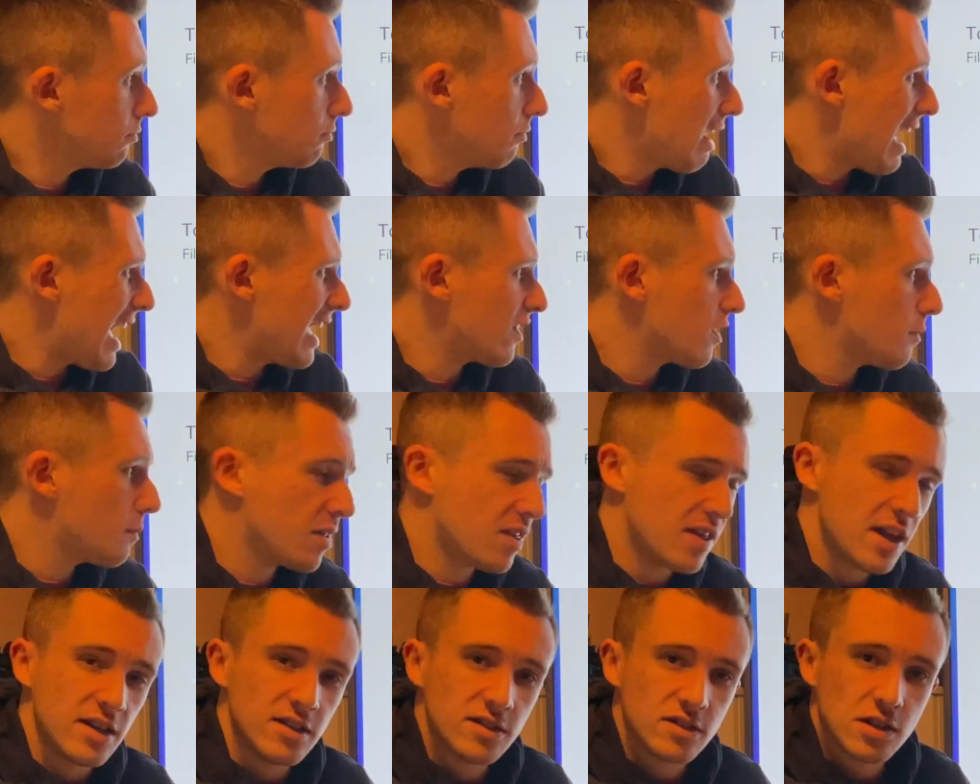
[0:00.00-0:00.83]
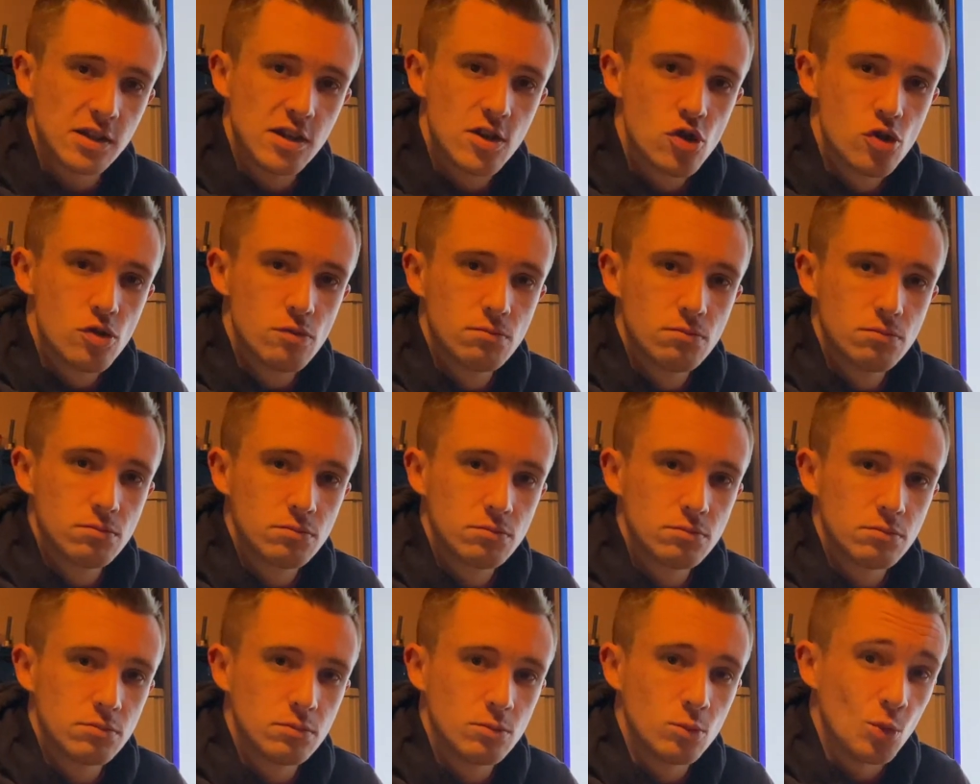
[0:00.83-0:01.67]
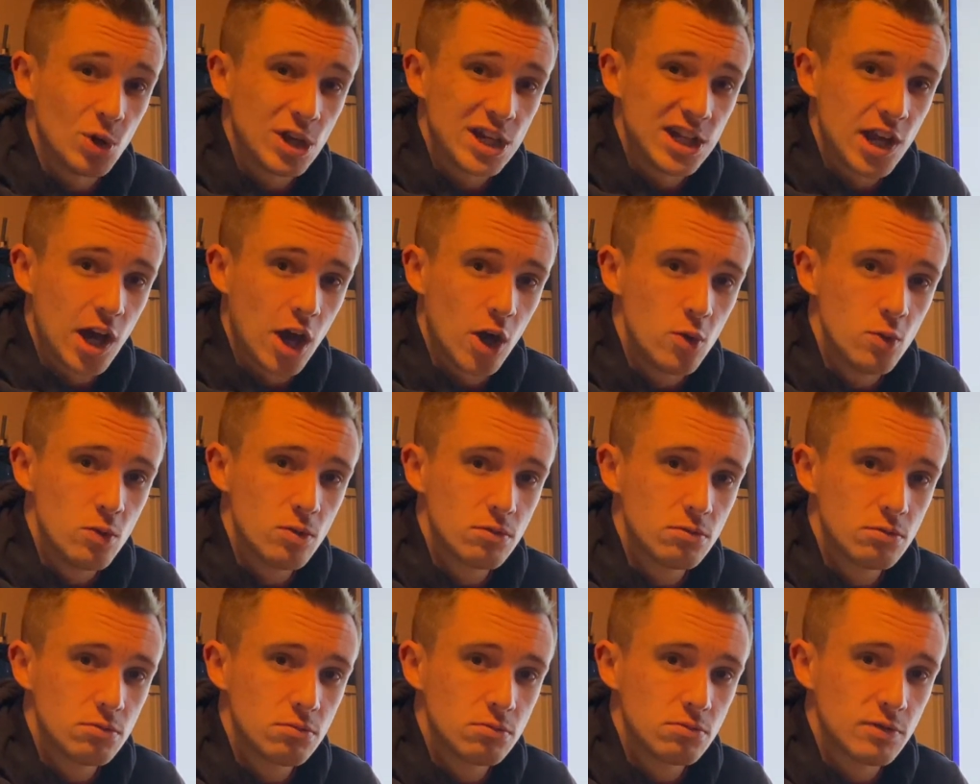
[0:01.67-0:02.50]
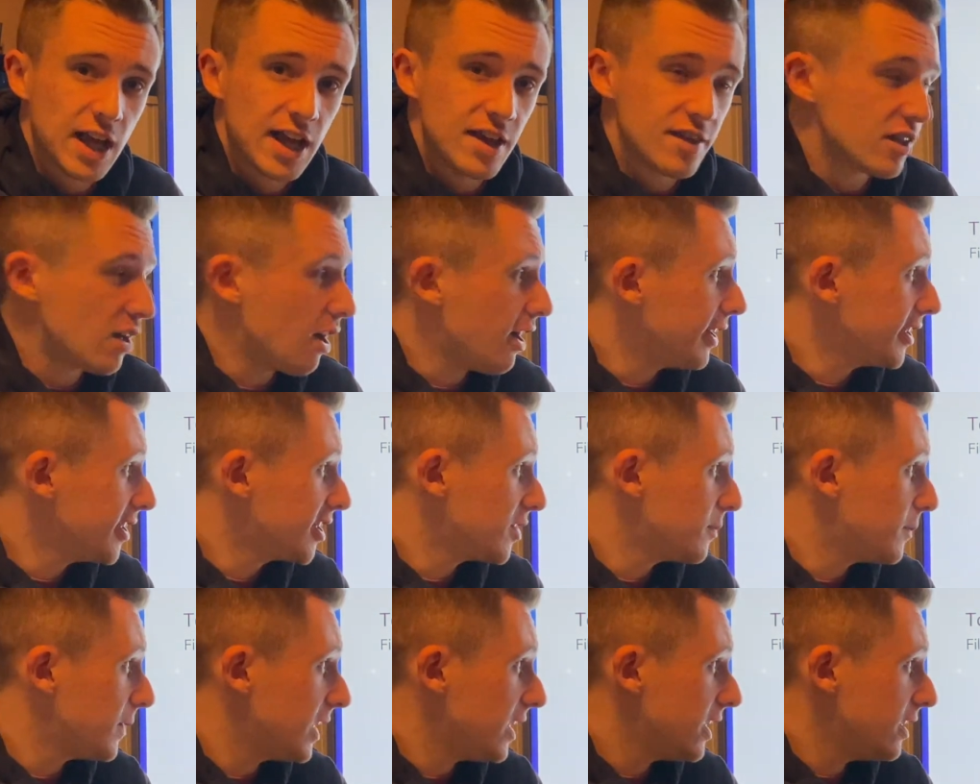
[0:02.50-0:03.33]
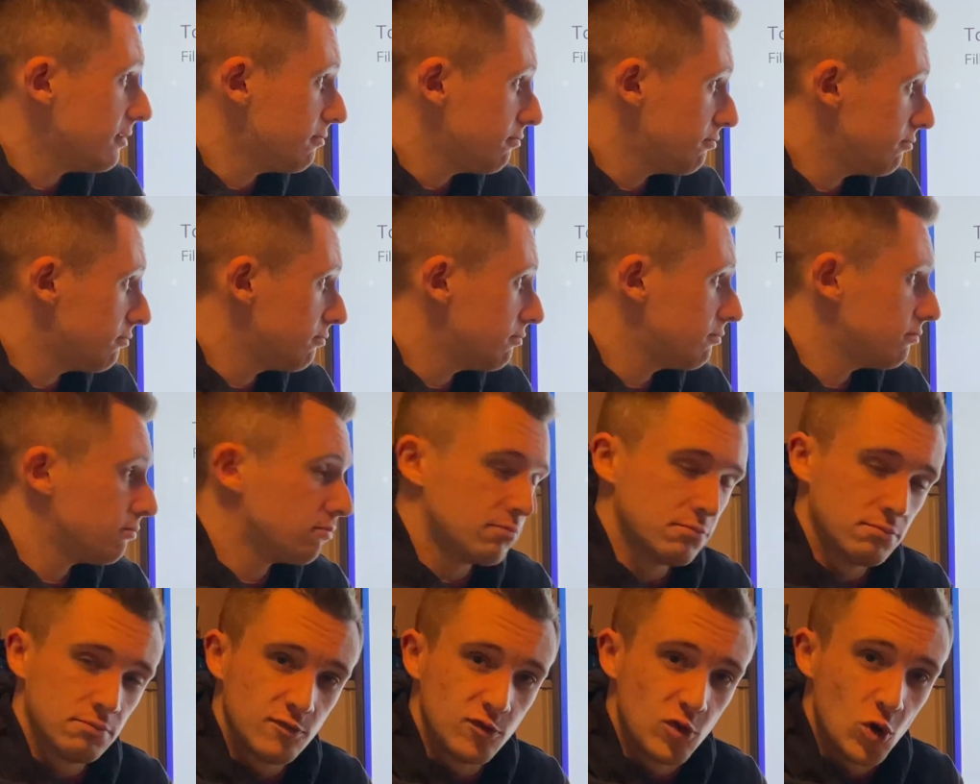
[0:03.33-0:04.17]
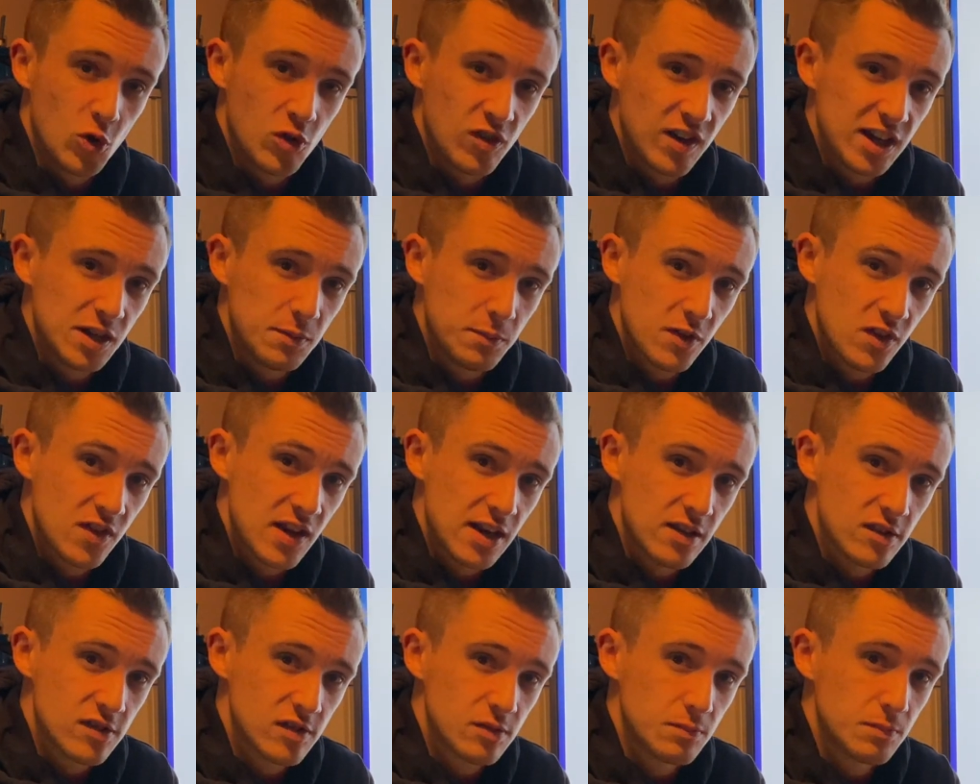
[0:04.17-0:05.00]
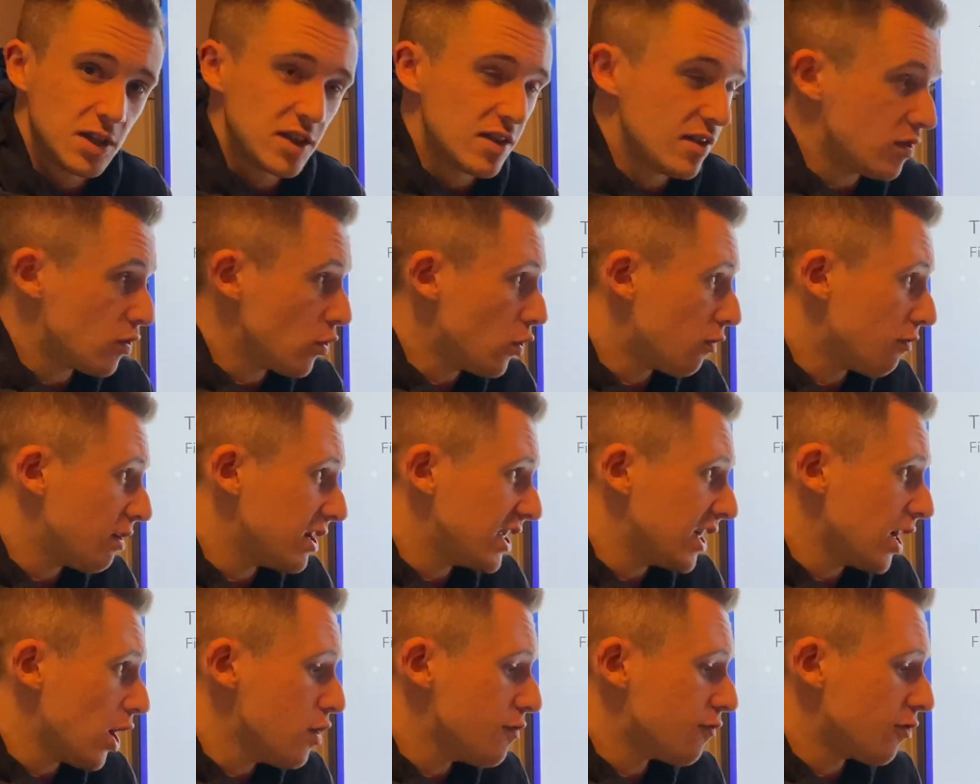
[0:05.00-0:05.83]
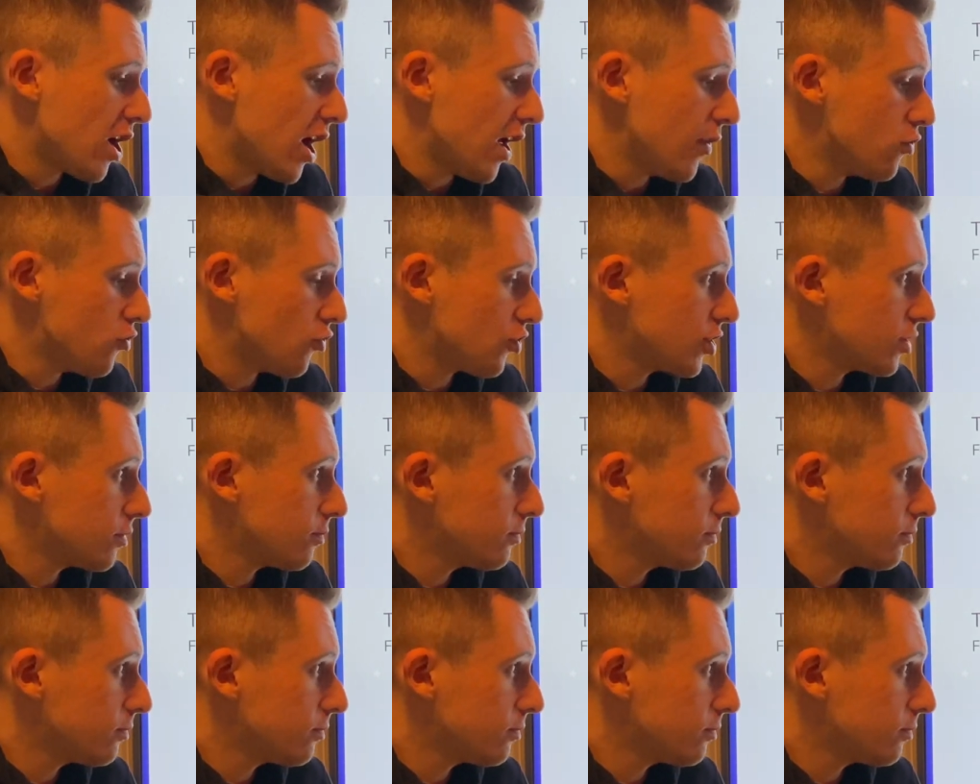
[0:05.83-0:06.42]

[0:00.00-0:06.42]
As a percentage, we know that's going to be 14% because it's already over 100.